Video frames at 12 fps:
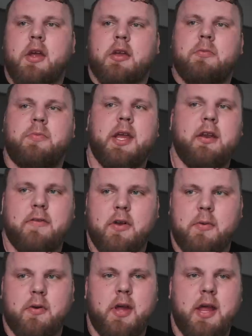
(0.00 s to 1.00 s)
competing
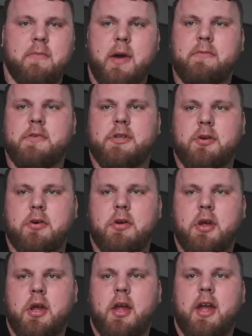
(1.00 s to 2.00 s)
for about 8 months,
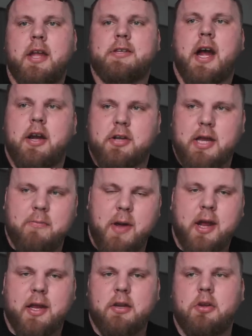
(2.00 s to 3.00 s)
so it's hard to get
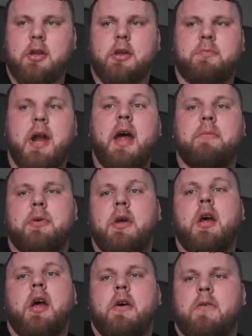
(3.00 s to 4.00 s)
back into it. The prep
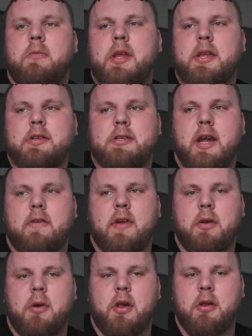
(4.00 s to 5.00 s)
for me didn't start
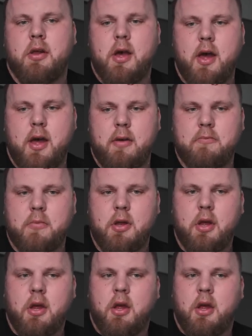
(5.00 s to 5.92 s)
very well. I'm